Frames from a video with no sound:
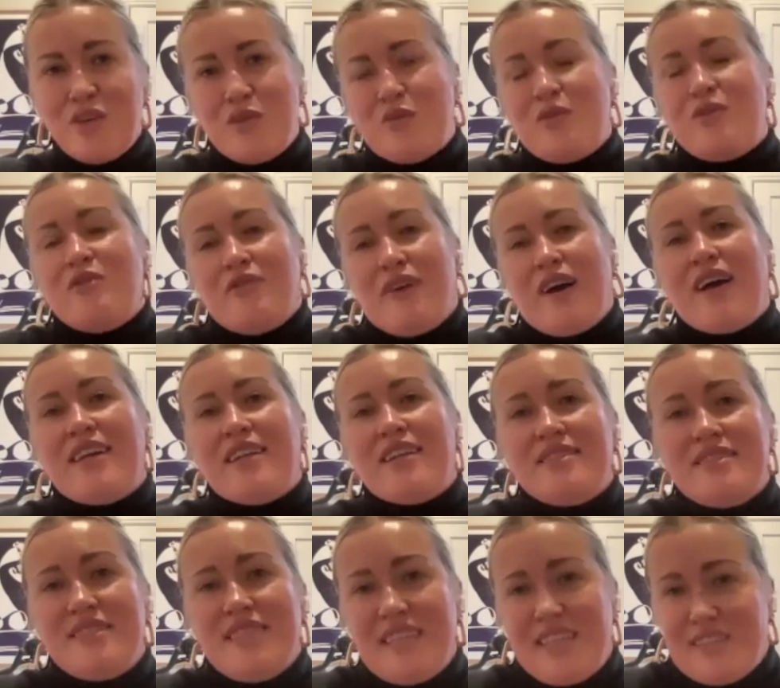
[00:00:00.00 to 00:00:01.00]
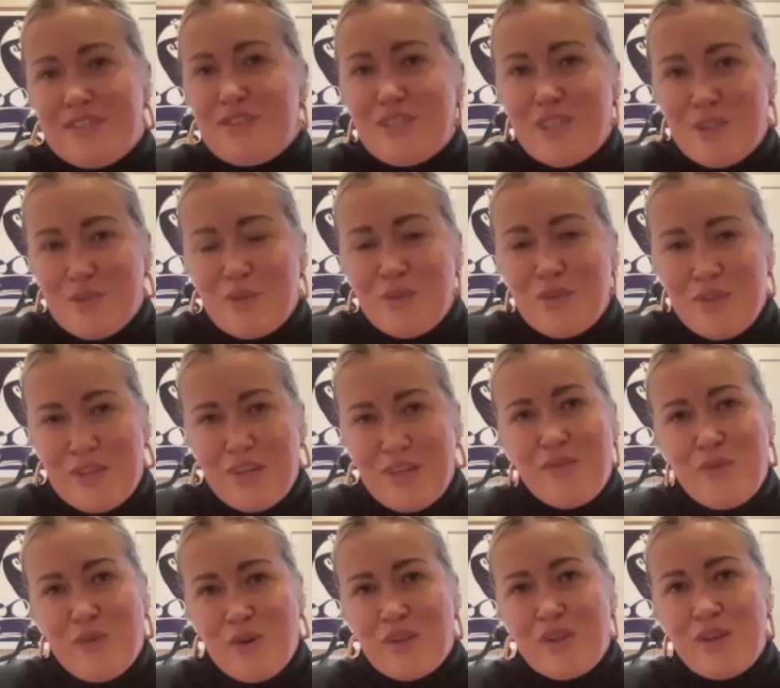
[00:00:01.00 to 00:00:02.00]
we find the answer that we're looking
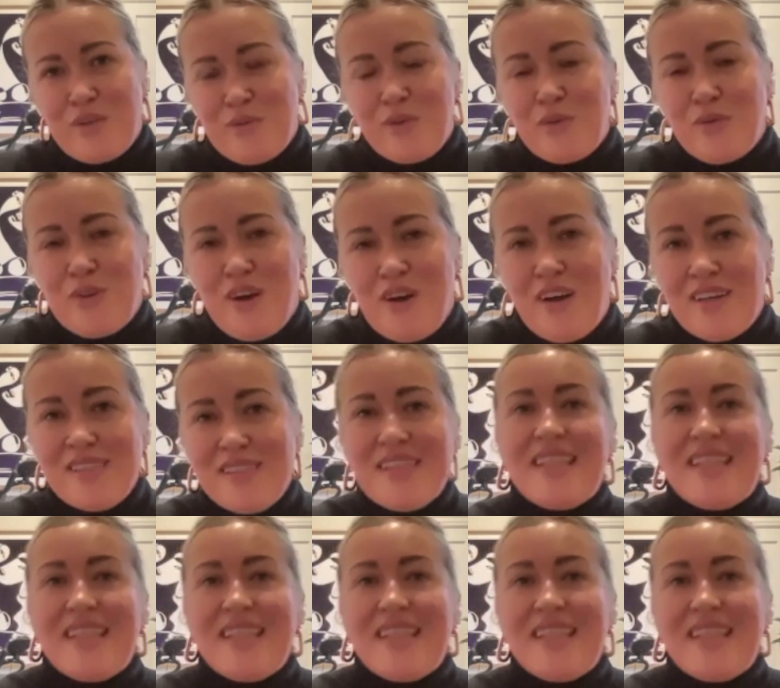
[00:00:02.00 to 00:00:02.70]
for at the root cause.